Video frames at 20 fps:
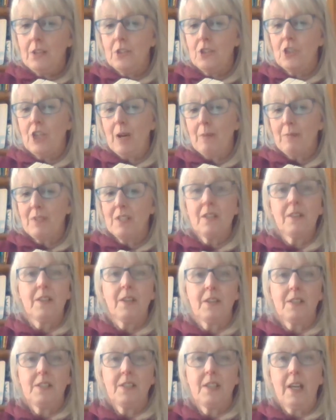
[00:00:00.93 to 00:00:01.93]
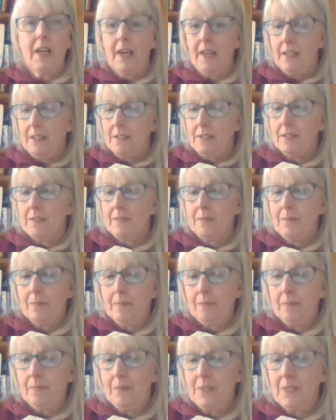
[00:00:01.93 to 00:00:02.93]
Chapter 38.
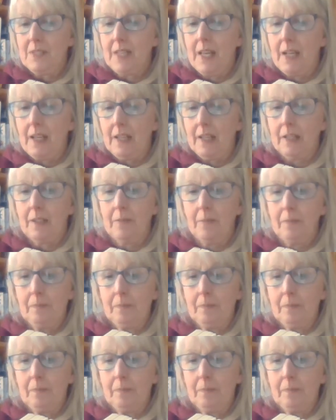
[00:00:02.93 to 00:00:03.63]
Skellig.